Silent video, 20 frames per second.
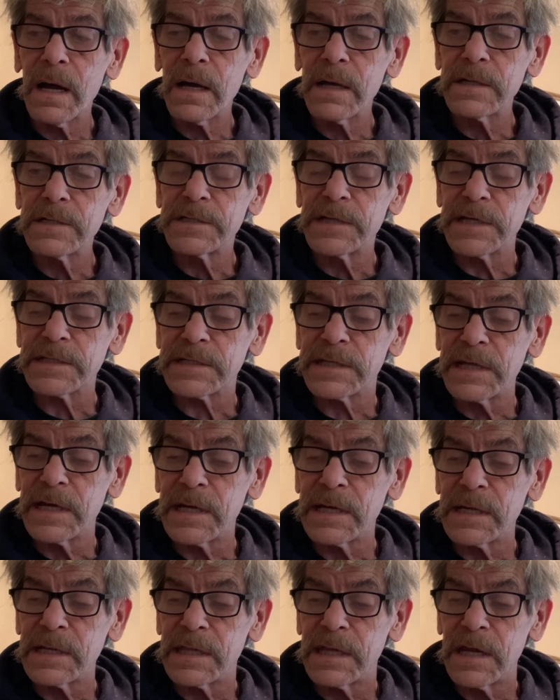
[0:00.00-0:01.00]
Just
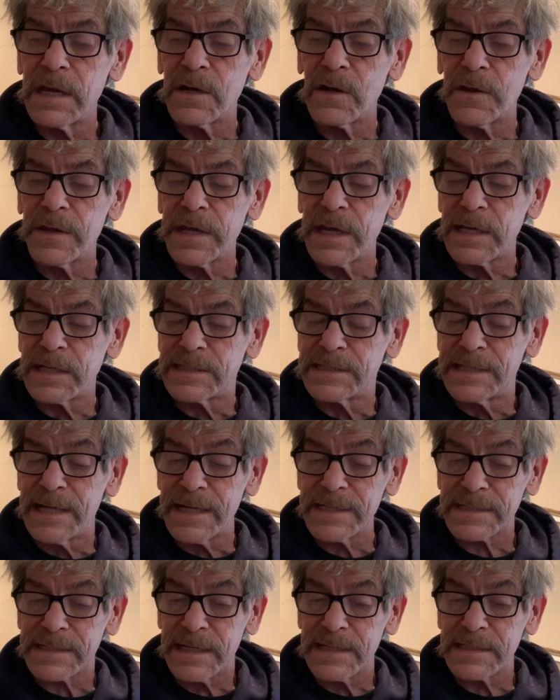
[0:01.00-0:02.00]
the
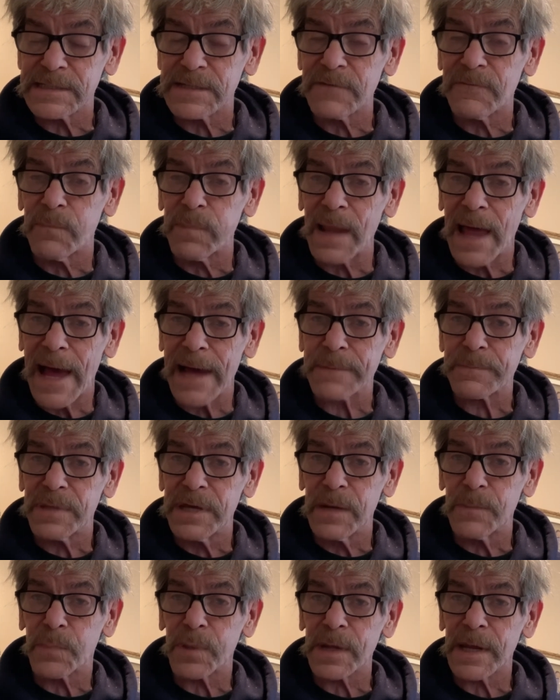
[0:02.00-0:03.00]
existence of black
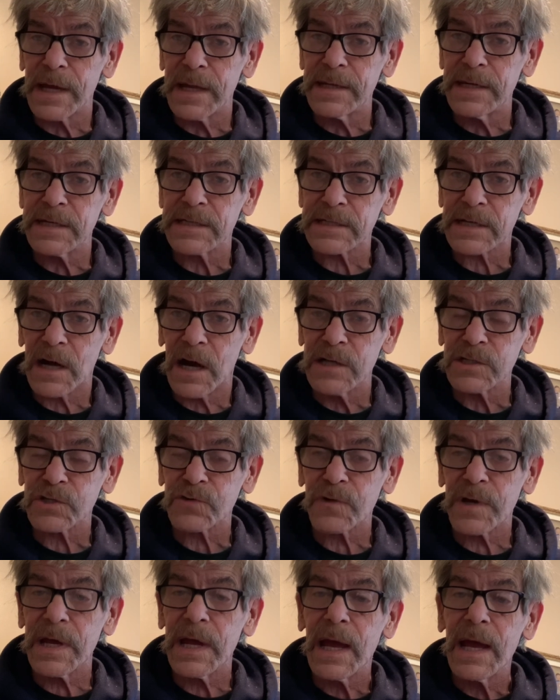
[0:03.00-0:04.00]
people in this
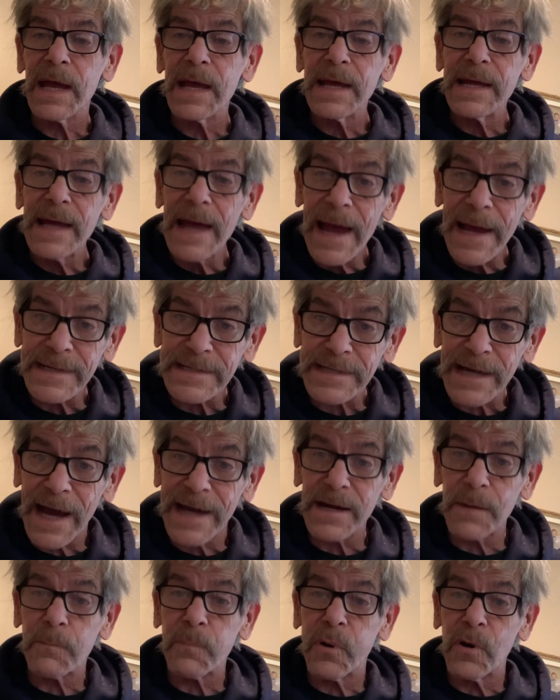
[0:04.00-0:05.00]
country has
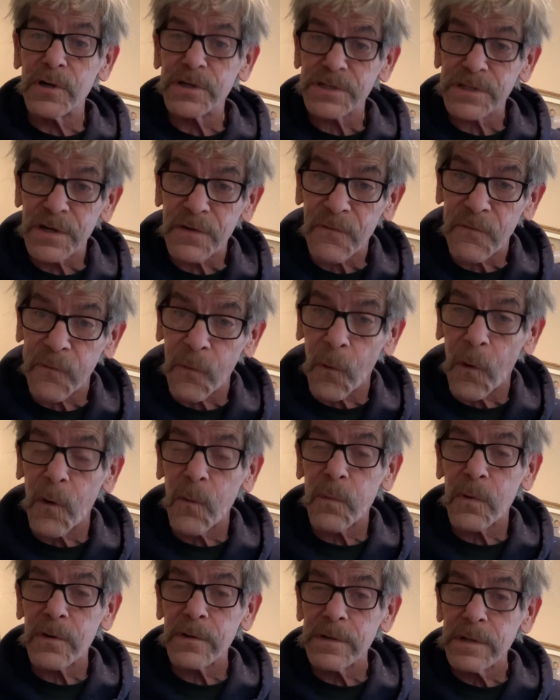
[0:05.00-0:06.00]
kind of pushed it
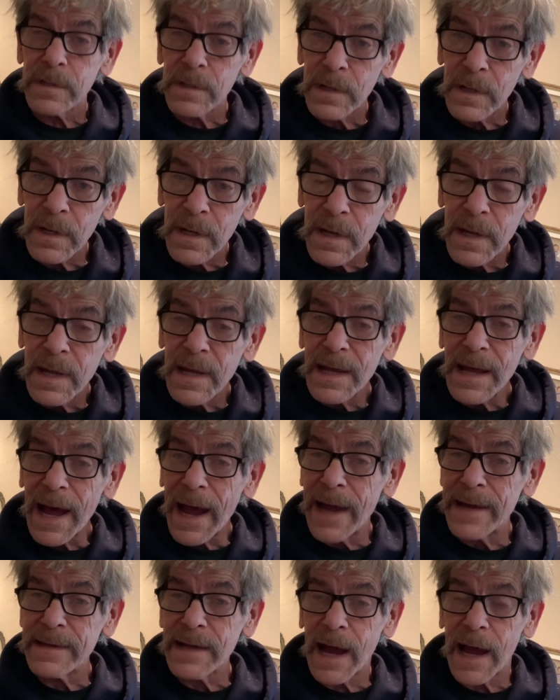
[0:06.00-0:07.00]
forward.
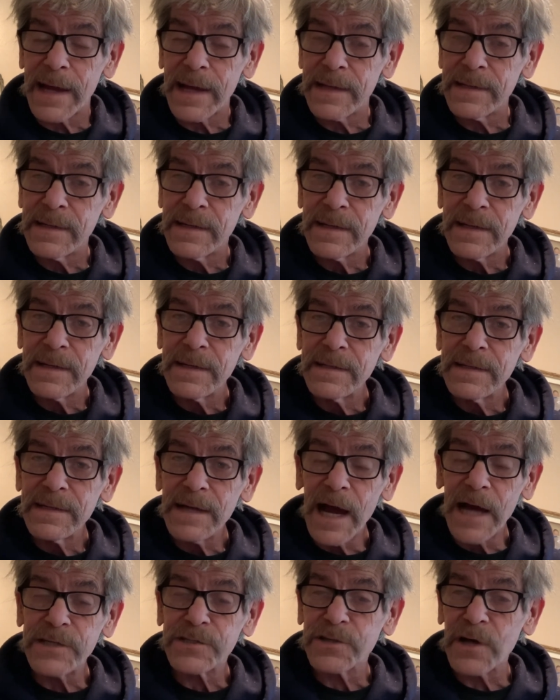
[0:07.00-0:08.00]
I
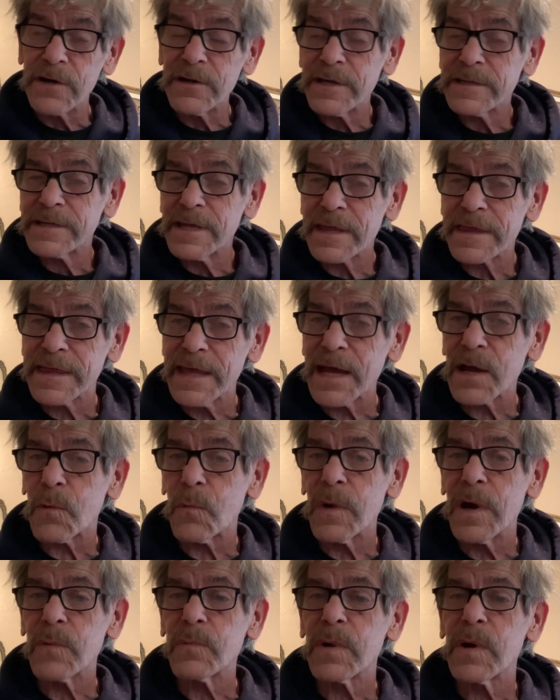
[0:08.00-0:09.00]
shudder to think
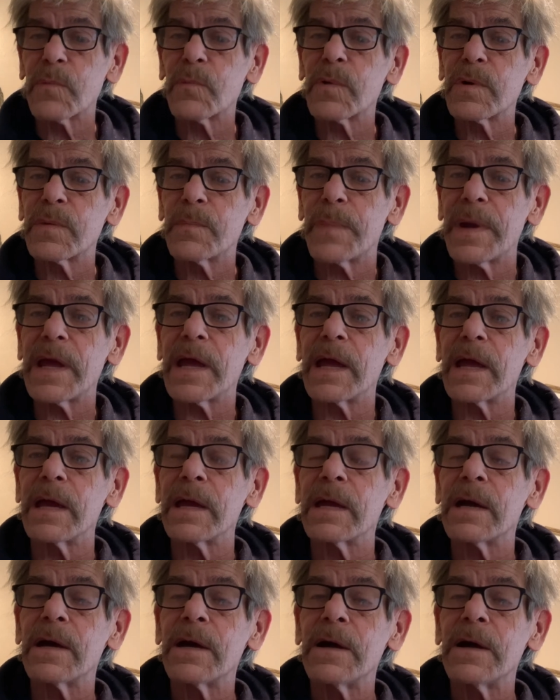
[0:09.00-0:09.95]
where we would be